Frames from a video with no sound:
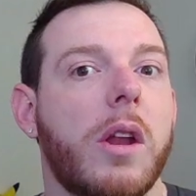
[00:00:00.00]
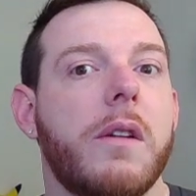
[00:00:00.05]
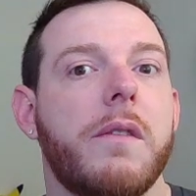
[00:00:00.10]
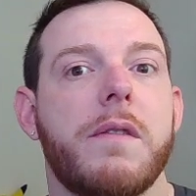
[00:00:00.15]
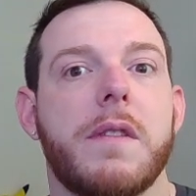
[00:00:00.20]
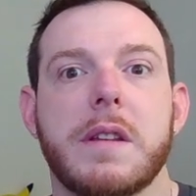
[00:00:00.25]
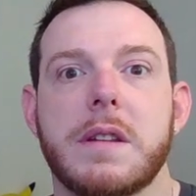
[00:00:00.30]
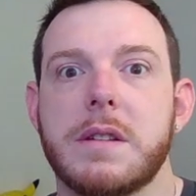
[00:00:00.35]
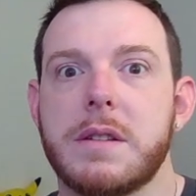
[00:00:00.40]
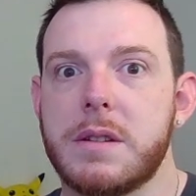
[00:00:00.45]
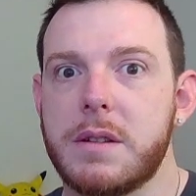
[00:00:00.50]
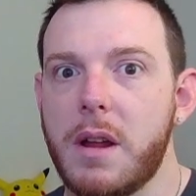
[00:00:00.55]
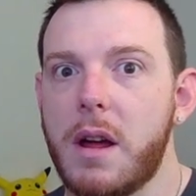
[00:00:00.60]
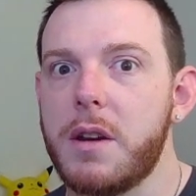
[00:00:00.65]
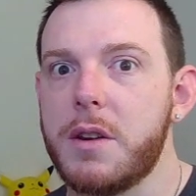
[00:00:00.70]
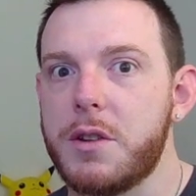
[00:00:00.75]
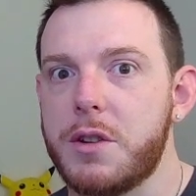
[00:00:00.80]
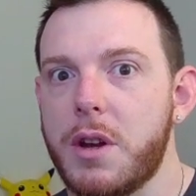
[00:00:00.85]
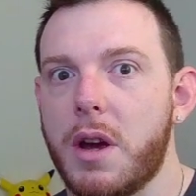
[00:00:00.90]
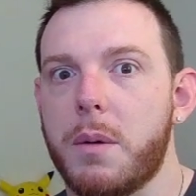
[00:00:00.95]
of the stunt
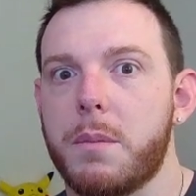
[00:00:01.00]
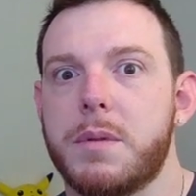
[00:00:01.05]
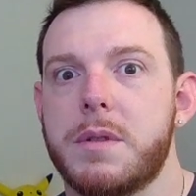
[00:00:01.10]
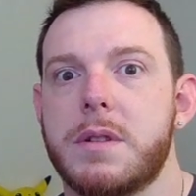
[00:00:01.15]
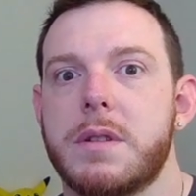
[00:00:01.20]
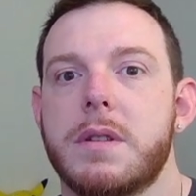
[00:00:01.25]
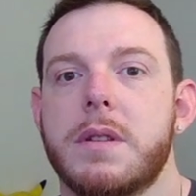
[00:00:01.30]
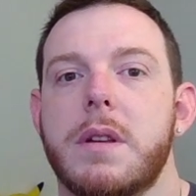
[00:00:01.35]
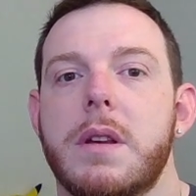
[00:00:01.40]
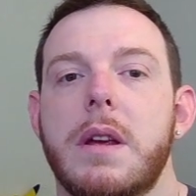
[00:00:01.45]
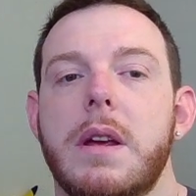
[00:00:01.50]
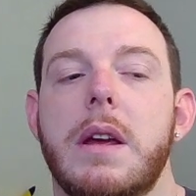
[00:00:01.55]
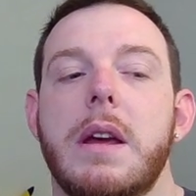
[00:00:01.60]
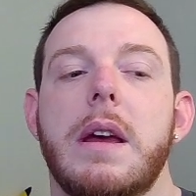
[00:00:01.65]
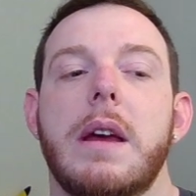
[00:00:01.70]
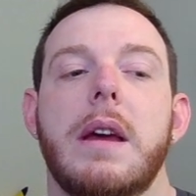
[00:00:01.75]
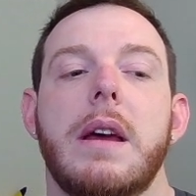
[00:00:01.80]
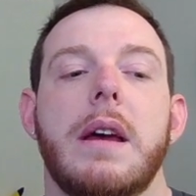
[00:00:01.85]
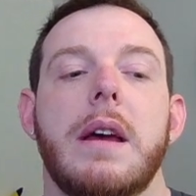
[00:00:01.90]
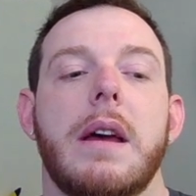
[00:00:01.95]
jumps.
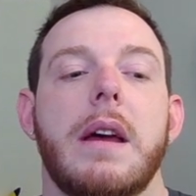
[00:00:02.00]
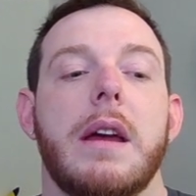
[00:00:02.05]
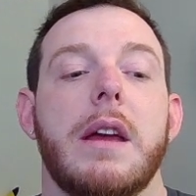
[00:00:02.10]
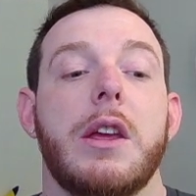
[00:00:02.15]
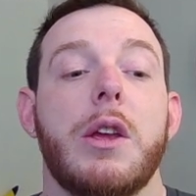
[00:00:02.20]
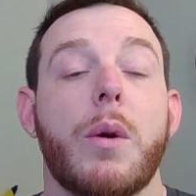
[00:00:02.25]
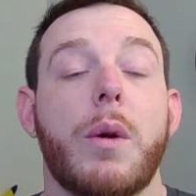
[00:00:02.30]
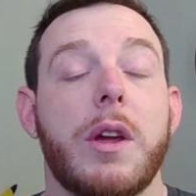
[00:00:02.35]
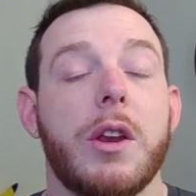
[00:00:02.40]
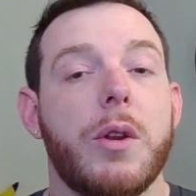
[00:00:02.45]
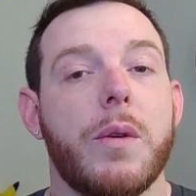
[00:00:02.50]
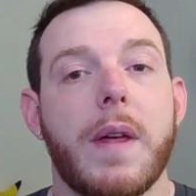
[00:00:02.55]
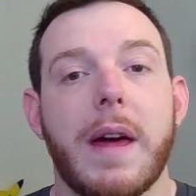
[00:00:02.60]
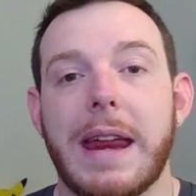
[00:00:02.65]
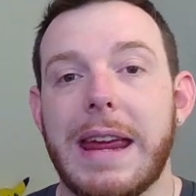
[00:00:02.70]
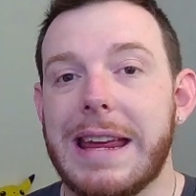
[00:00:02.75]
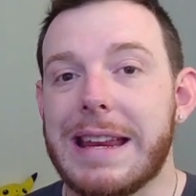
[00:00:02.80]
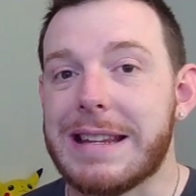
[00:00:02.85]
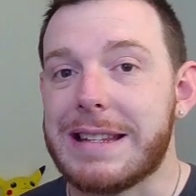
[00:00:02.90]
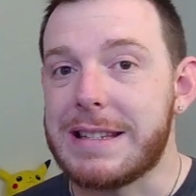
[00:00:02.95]
You can do that
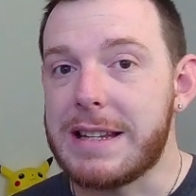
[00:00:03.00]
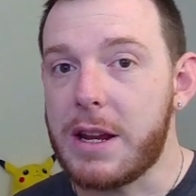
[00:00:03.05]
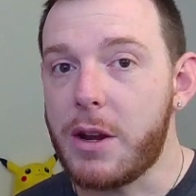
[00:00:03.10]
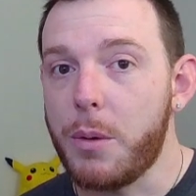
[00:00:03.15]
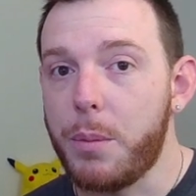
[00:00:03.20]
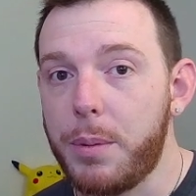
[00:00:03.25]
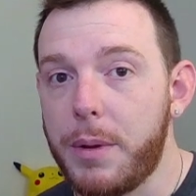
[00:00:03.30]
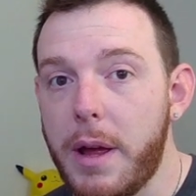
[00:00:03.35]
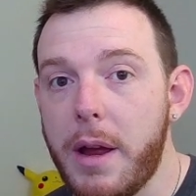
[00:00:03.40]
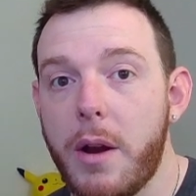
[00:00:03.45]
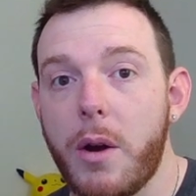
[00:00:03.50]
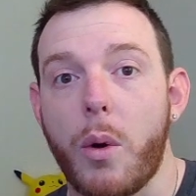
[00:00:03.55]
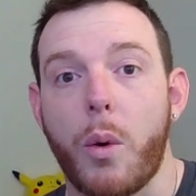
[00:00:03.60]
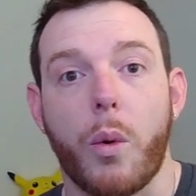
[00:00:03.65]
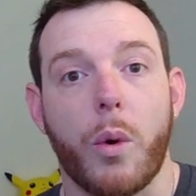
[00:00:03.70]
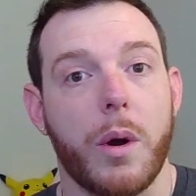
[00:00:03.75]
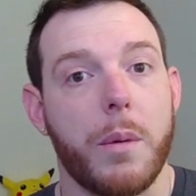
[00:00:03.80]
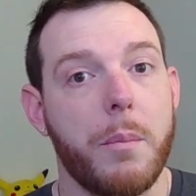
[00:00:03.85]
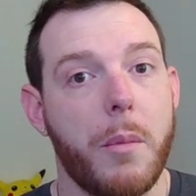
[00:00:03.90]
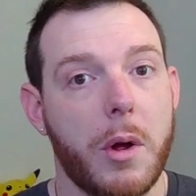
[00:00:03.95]
in single player
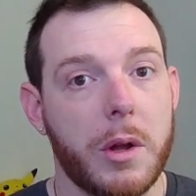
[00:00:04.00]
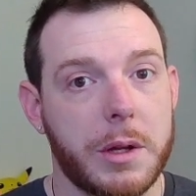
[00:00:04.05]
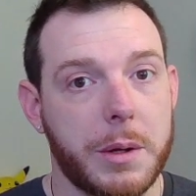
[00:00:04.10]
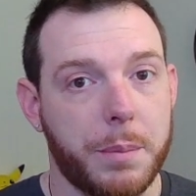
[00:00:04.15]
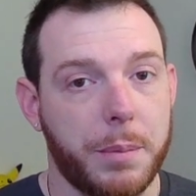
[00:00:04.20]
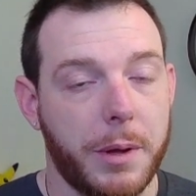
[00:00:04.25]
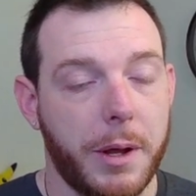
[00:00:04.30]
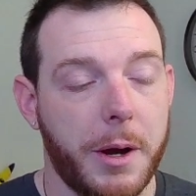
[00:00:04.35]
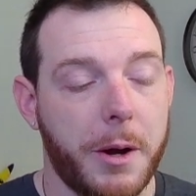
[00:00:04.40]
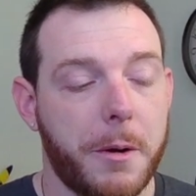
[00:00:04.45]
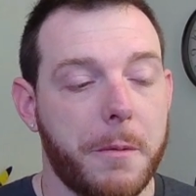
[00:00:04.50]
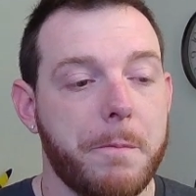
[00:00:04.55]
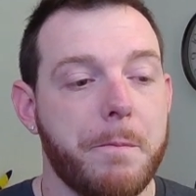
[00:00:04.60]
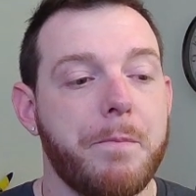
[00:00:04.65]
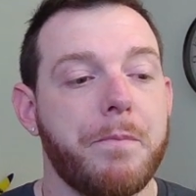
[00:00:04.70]
or in multiplayer.